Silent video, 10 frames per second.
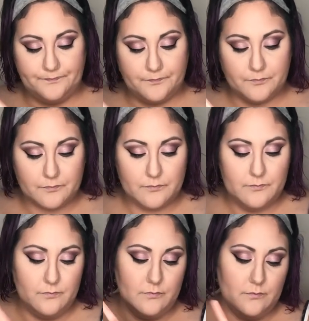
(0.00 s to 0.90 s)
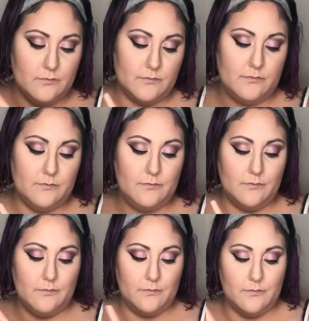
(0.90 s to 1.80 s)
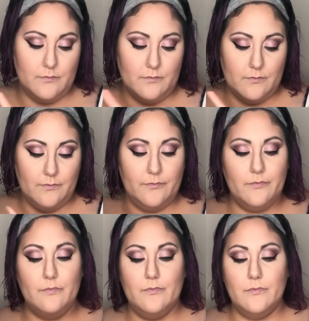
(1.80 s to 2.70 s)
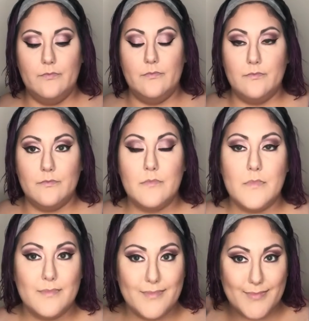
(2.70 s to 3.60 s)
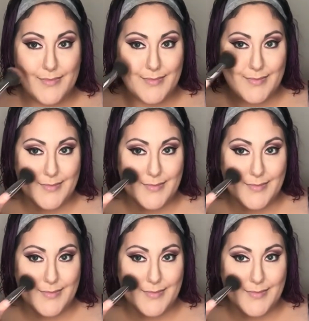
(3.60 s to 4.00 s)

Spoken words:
(no one is talking)